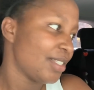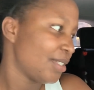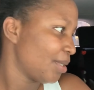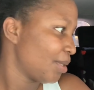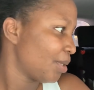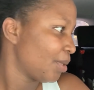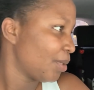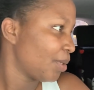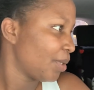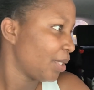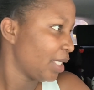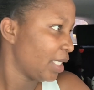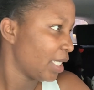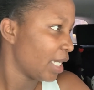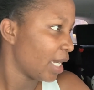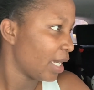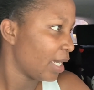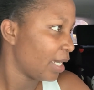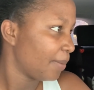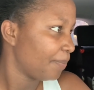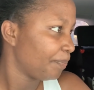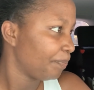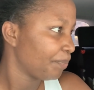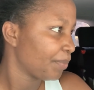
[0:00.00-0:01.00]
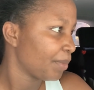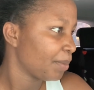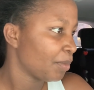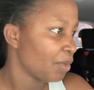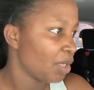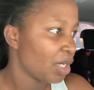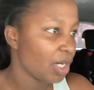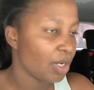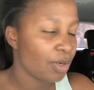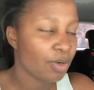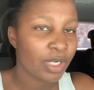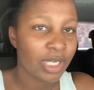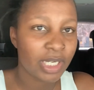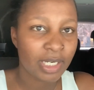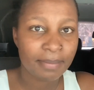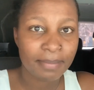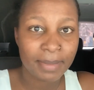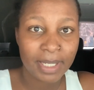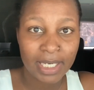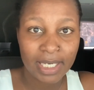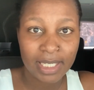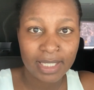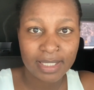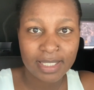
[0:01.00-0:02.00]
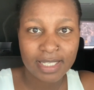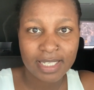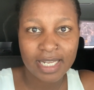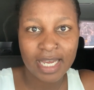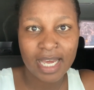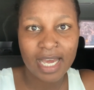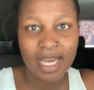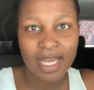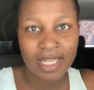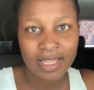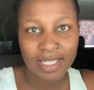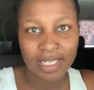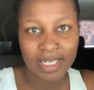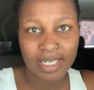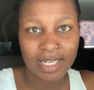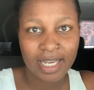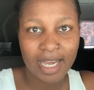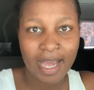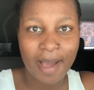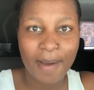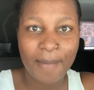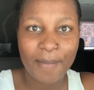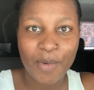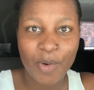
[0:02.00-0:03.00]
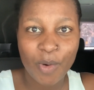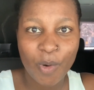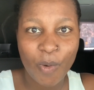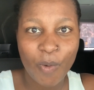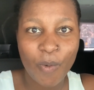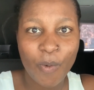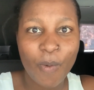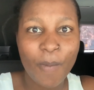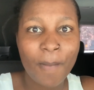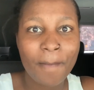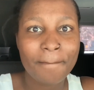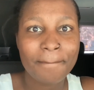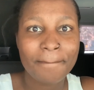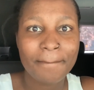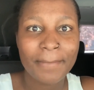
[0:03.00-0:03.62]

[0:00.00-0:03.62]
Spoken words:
So yeah, I'm gonna go get my nails done and come home.